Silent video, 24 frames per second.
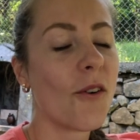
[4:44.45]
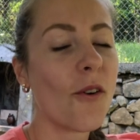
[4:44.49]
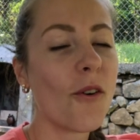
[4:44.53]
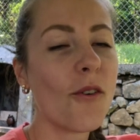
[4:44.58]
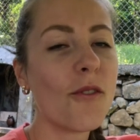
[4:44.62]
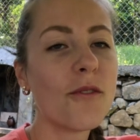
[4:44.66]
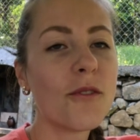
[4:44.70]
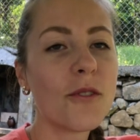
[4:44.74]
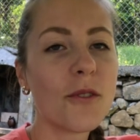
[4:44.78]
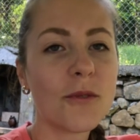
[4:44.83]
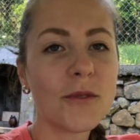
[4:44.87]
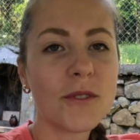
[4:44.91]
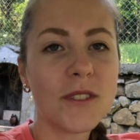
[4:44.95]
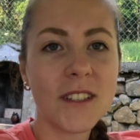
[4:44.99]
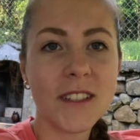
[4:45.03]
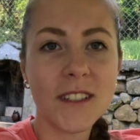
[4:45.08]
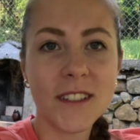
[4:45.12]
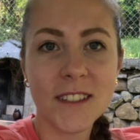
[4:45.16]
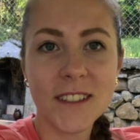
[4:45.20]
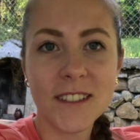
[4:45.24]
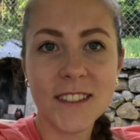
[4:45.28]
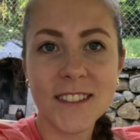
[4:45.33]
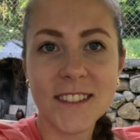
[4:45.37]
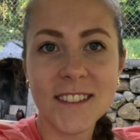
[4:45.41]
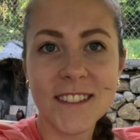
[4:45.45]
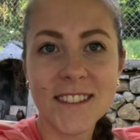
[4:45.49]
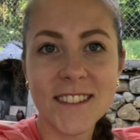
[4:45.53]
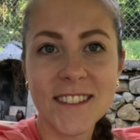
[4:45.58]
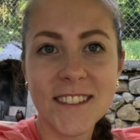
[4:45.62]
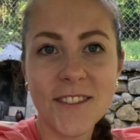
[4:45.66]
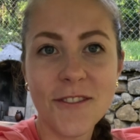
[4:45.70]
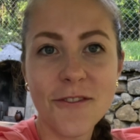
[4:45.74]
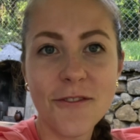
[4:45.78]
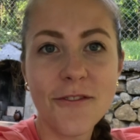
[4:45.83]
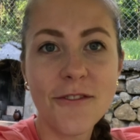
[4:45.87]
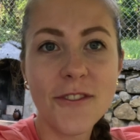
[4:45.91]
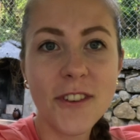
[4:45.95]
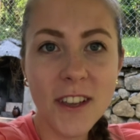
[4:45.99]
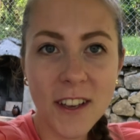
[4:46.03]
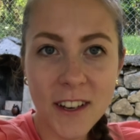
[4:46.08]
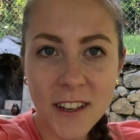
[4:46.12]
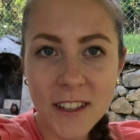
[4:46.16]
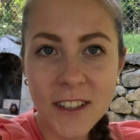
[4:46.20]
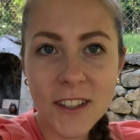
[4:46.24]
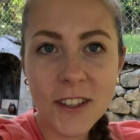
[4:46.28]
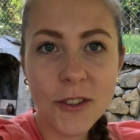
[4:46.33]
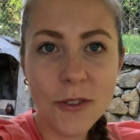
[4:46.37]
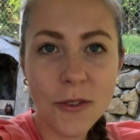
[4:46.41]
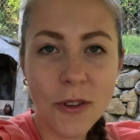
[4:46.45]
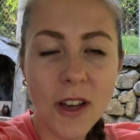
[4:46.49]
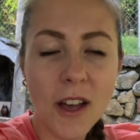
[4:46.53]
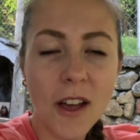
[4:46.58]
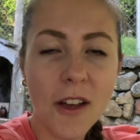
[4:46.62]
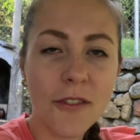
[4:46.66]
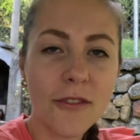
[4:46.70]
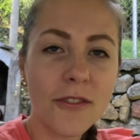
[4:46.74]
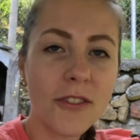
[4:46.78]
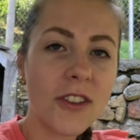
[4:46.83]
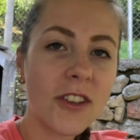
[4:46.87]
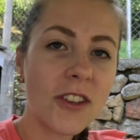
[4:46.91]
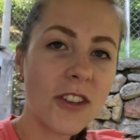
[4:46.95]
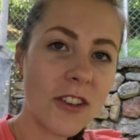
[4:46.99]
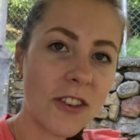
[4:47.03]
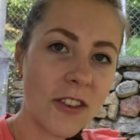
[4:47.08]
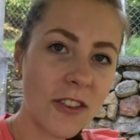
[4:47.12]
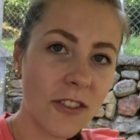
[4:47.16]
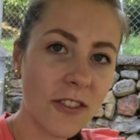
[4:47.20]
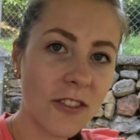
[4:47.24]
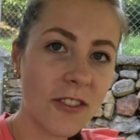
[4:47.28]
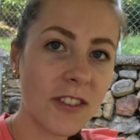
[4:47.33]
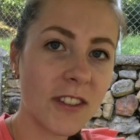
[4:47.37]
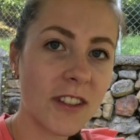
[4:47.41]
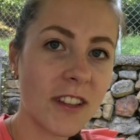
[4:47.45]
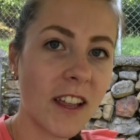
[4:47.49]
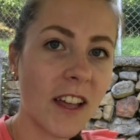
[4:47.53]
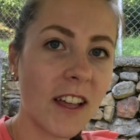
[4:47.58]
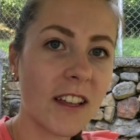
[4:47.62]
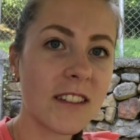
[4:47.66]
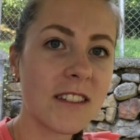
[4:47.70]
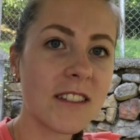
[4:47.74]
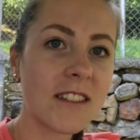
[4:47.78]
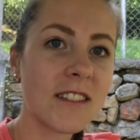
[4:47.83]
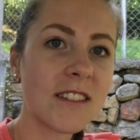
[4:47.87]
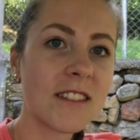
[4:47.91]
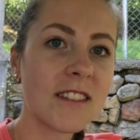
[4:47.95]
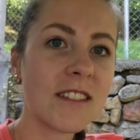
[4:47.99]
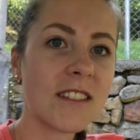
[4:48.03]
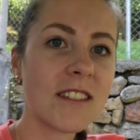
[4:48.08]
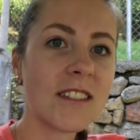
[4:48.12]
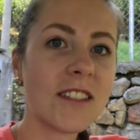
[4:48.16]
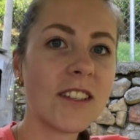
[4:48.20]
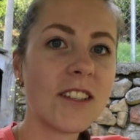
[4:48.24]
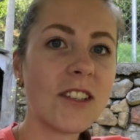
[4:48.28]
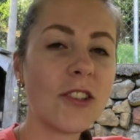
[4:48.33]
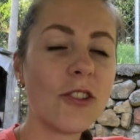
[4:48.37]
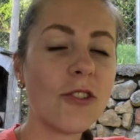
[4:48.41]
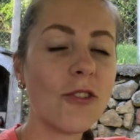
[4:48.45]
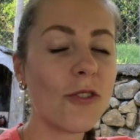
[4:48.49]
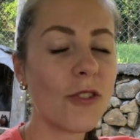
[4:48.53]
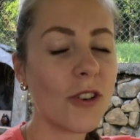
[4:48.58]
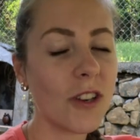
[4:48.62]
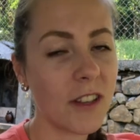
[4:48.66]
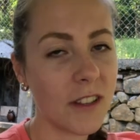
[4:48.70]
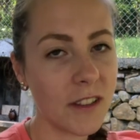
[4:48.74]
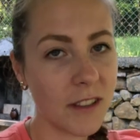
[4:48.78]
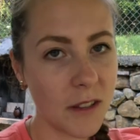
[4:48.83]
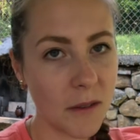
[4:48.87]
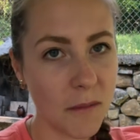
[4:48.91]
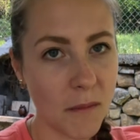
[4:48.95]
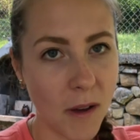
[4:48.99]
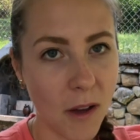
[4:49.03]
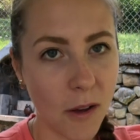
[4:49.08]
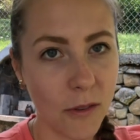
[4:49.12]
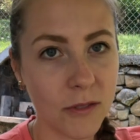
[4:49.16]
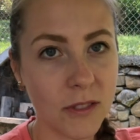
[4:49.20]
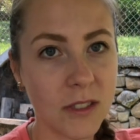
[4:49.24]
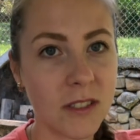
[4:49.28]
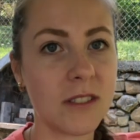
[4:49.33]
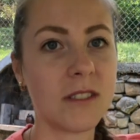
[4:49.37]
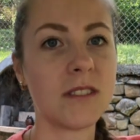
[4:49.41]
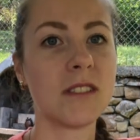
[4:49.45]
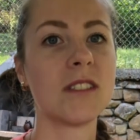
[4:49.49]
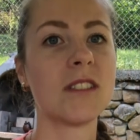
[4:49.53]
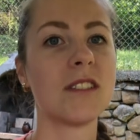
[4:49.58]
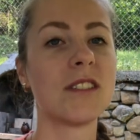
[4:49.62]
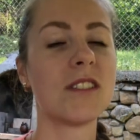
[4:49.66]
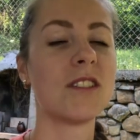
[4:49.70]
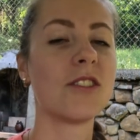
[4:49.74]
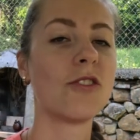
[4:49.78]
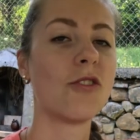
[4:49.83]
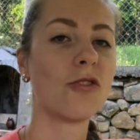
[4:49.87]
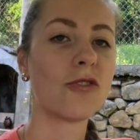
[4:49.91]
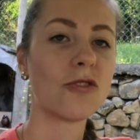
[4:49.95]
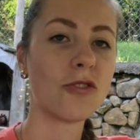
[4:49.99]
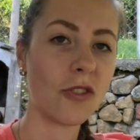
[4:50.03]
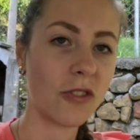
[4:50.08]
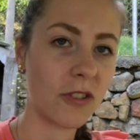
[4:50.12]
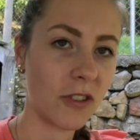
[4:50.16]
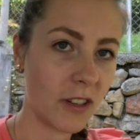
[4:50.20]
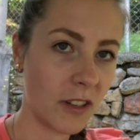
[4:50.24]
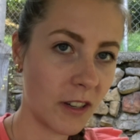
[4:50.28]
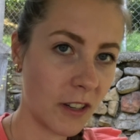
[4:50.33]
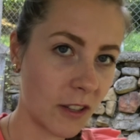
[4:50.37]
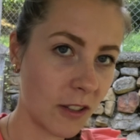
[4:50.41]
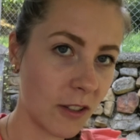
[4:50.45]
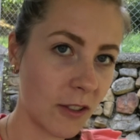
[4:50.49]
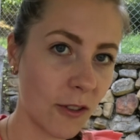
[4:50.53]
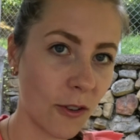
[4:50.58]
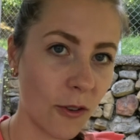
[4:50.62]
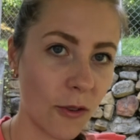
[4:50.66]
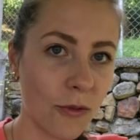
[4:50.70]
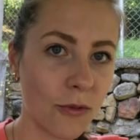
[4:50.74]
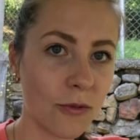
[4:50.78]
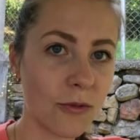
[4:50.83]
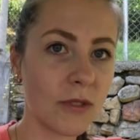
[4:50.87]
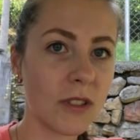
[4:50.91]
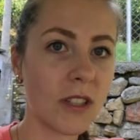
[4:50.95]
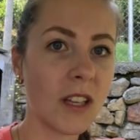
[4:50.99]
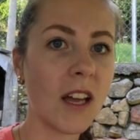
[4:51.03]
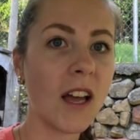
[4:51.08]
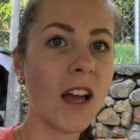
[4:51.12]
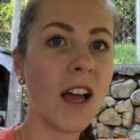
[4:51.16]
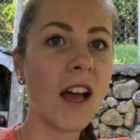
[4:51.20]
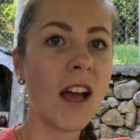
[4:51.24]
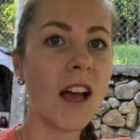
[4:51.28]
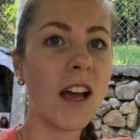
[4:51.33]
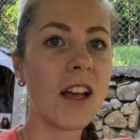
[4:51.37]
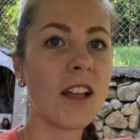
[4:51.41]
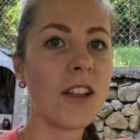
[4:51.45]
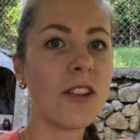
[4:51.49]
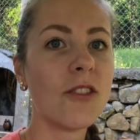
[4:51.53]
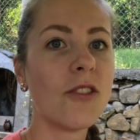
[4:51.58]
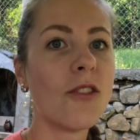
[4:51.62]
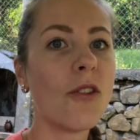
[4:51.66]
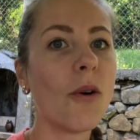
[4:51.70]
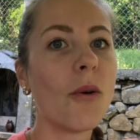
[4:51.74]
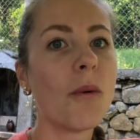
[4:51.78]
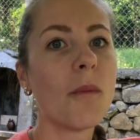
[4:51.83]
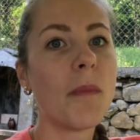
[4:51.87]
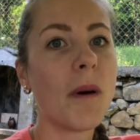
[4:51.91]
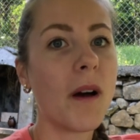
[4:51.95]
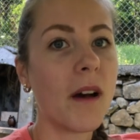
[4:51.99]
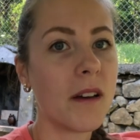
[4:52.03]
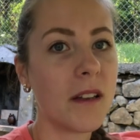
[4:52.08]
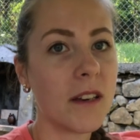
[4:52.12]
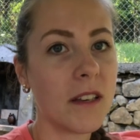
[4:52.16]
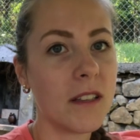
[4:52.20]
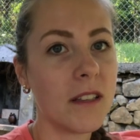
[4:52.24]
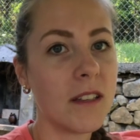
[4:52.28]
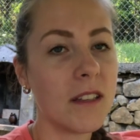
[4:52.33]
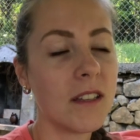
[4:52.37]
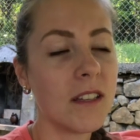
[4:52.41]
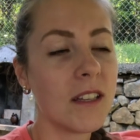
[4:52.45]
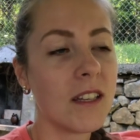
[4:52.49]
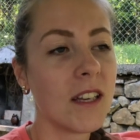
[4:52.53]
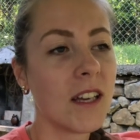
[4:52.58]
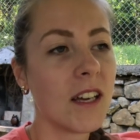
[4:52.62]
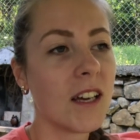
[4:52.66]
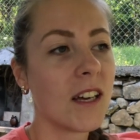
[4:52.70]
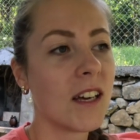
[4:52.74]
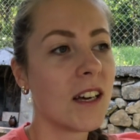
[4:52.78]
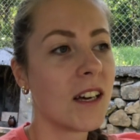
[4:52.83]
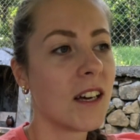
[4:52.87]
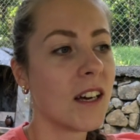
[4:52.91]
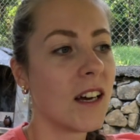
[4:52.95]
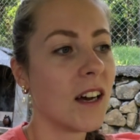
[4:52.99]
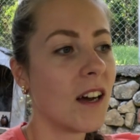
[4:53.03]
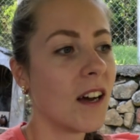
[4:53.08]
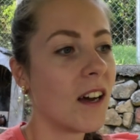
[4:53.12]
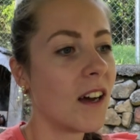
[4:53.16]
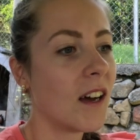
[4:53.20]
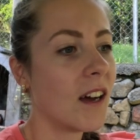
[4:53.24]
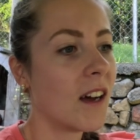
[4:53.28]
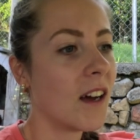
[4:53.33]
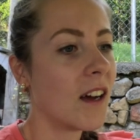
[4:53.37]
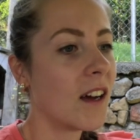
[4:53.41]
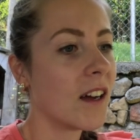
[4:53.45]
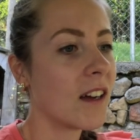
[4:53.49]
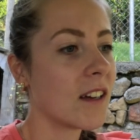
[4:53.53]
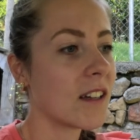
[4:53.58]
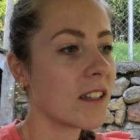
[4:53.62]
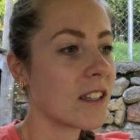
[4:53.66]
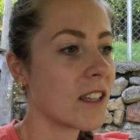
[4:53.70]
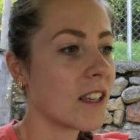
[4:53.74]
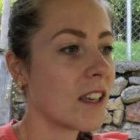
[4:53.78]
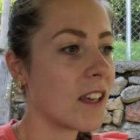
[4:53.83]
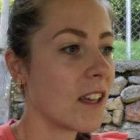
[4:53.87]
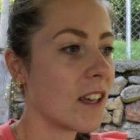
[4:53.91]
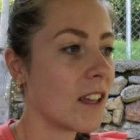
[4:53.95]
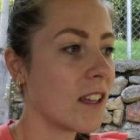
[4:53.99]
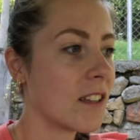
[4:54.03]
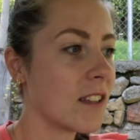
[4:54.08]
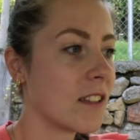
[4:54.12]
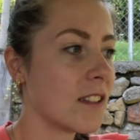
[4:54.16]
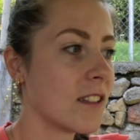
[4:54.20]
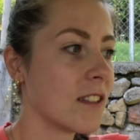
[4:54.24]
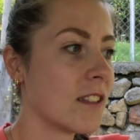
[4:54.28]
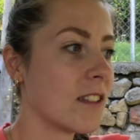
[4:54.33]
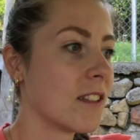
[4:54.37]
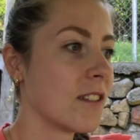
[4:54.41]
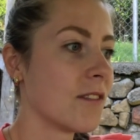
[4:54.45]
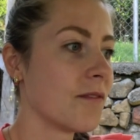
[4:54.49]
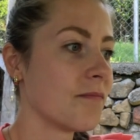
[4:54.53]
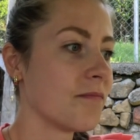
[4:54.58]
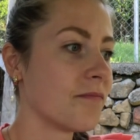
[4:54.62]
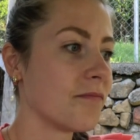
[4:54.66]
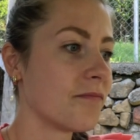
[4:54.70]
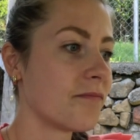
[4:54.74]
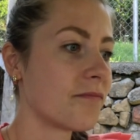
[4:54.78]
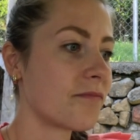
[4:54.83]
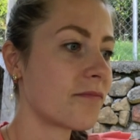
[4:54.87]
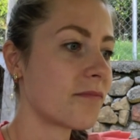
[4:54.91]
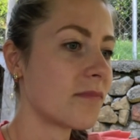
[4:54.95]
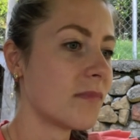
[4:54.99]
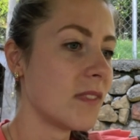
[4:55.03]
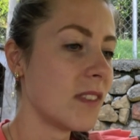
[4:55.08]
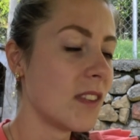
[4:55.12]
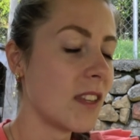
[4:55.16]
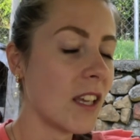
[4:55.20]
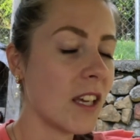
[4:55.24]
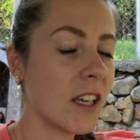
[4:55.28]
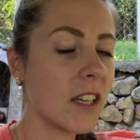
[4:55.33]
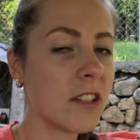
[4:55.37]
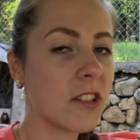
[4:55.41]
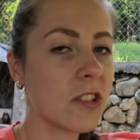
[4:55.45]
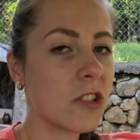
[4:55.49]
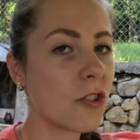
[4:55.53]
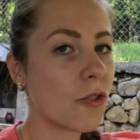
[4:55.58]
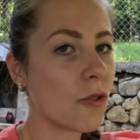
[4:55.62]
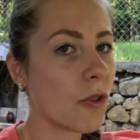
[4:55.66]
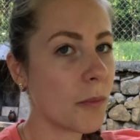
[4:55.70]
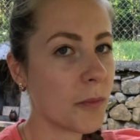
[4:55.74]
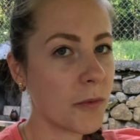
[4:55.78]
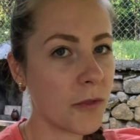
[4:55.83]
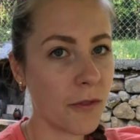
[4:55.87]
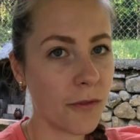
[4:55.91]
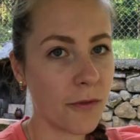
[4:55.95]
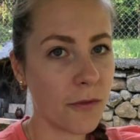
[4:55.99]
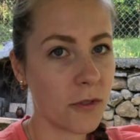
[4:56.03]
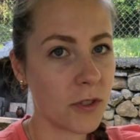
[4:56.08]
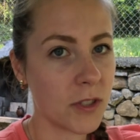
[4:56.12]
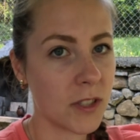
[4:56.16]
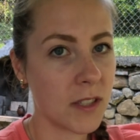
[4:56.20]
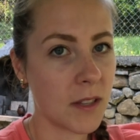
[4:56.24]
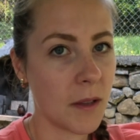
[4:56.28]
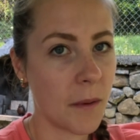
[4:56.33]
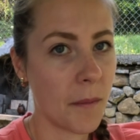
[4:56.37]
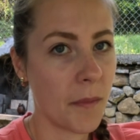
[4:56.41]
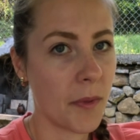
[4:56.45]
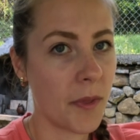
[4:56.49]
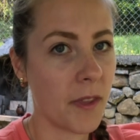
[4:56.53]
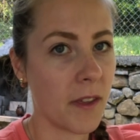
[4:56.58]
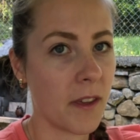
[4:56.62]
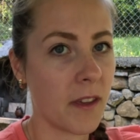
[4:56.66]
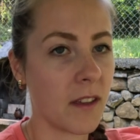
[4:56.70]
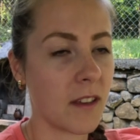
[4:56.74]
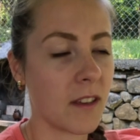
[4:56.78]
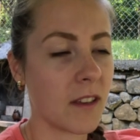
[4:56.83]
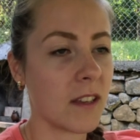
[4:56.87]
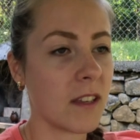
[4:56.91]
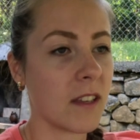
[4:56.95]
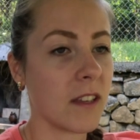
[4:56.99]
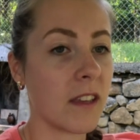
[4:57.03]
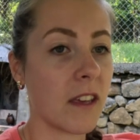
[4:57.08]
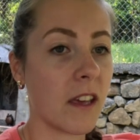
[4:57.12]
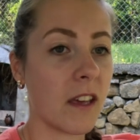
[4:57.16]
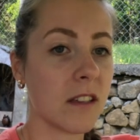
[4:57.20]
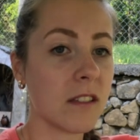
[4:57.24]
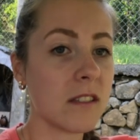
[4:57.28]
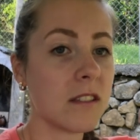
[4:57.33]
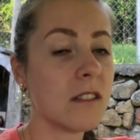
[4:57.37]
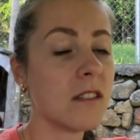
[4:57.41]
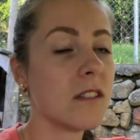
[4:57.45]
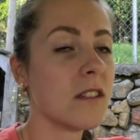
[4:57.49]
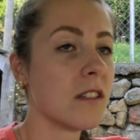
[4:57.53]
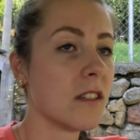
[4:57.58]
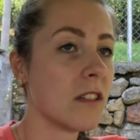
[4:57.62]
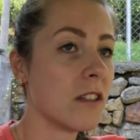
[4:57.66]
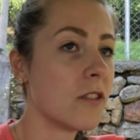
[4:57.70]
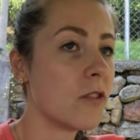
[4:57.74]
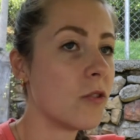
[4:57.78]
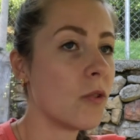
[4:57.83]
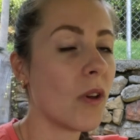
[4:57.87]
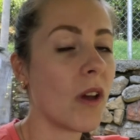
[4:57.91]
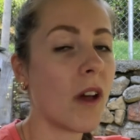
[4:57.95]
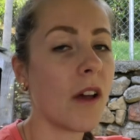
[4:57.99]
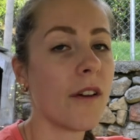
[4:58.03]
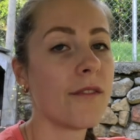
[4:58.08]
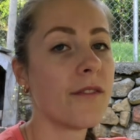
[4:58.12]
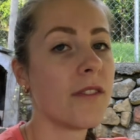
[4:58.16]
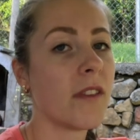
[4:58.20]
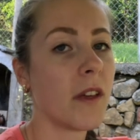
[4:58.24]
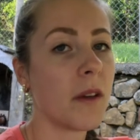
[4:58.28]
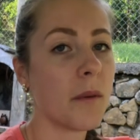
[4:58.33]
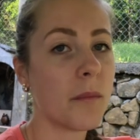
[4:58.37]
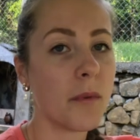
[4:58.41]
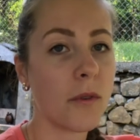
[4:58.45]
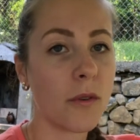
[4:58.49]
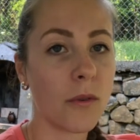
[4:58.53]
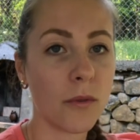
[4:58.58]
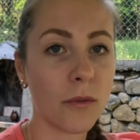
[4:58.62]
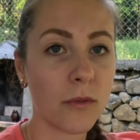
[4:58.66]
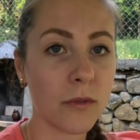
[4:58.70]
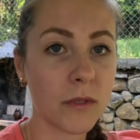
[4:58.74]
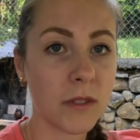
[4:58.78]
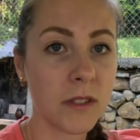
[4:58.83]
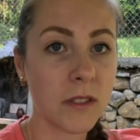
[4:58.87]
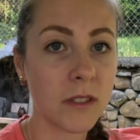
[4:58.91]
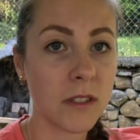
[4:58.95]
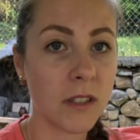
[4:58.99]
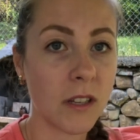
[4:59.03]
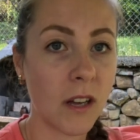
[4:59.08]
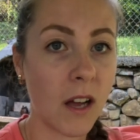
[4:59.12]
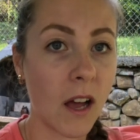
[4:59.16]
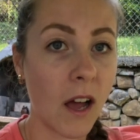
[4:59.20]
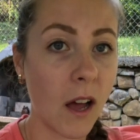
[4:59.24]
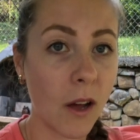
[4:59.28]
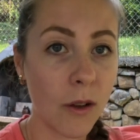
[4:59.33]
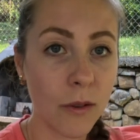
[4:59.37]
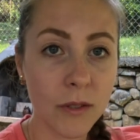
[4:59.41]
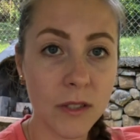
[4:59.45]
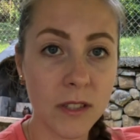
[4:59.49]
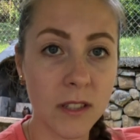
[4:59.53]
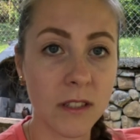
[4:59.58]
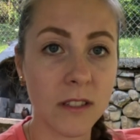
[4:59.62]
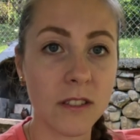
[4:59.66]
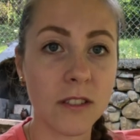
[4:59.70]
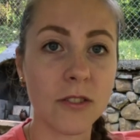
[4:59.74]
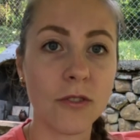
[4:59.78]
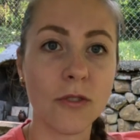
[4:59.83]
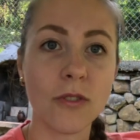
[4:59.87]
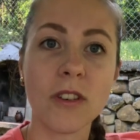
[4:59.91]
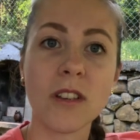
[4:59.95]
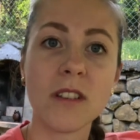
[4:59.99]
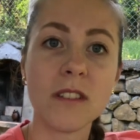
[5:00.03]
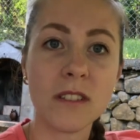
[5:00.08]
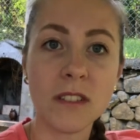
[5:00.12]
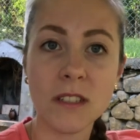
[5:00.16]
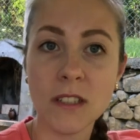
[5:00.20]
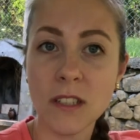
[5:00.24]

overall the feeling you have here that you're in the mountains, you're totally alone, nobody can interrupt you for something. Yes, indeed, you have neighborhood houses, you can